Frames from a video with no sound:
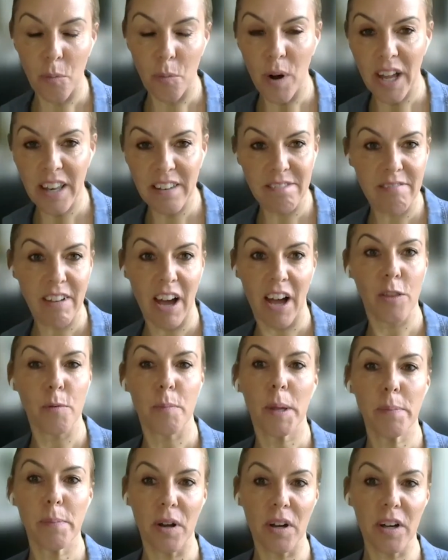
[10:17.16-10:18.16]
when other
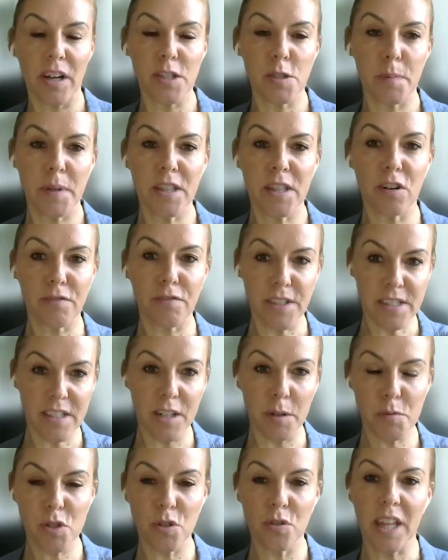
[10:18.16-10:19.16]
people aren't going to be in the office.
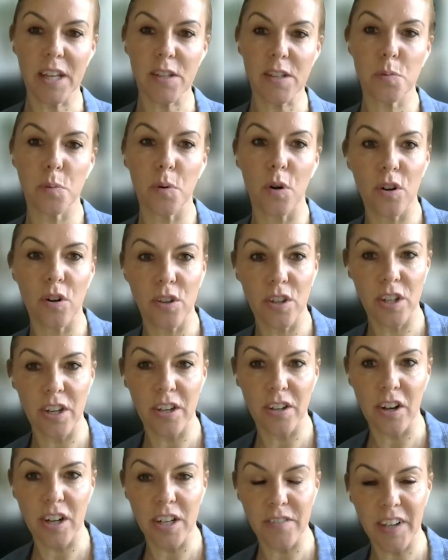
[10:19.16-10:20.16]
And I'm sure that's what,
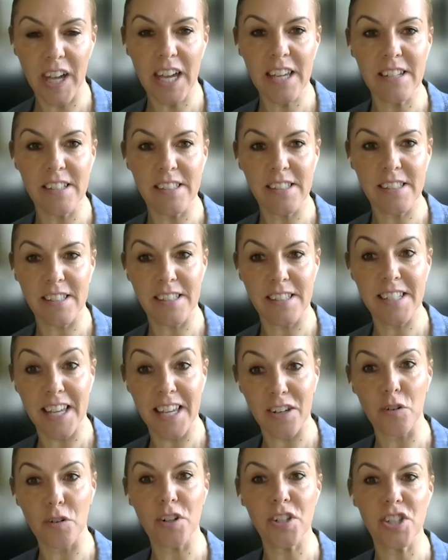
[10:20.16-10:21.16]
kind of Cadence as a
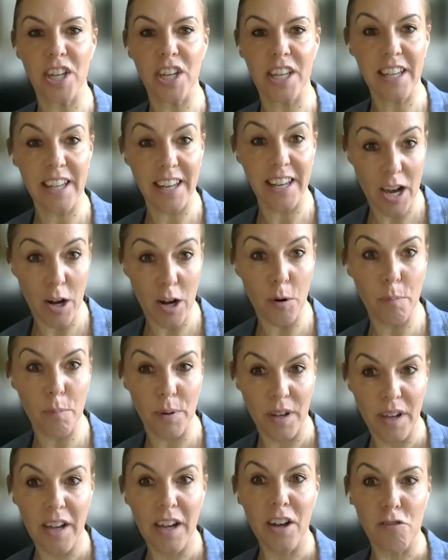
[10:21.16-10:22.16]
technology can help
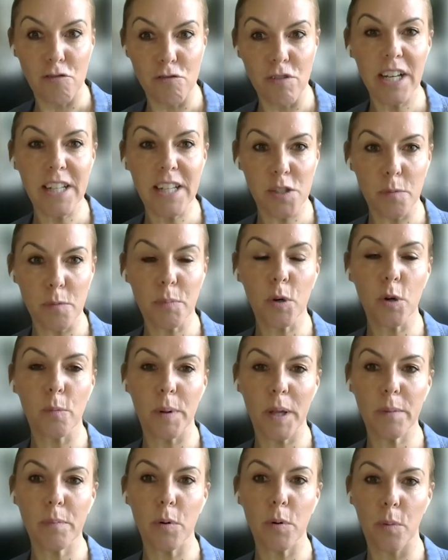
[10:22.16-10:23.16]
really
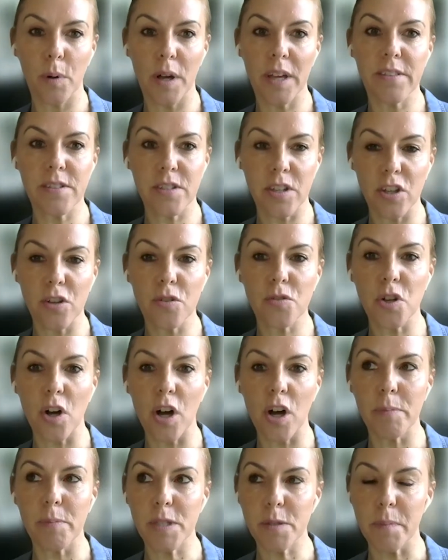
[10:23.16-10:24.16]
support people with. So your
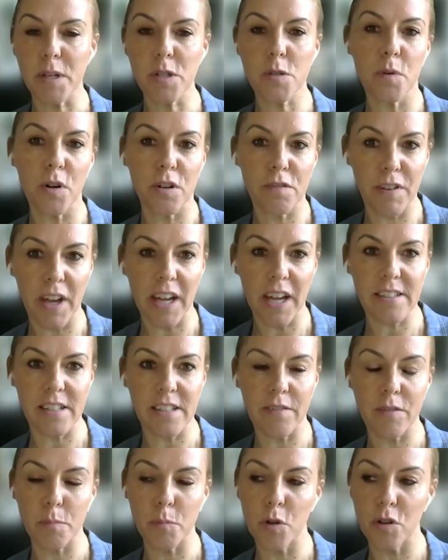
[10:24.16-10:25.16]
time is much more
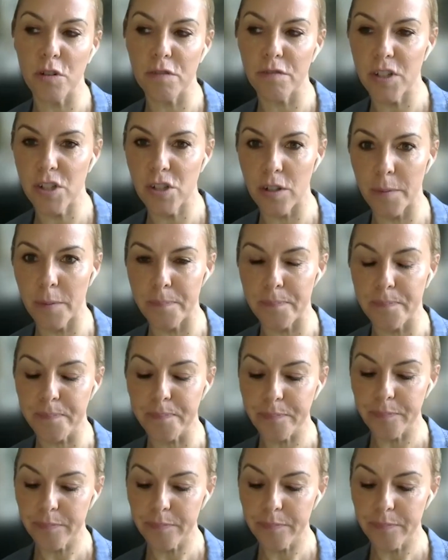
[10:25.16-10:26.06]
effective and more efficient.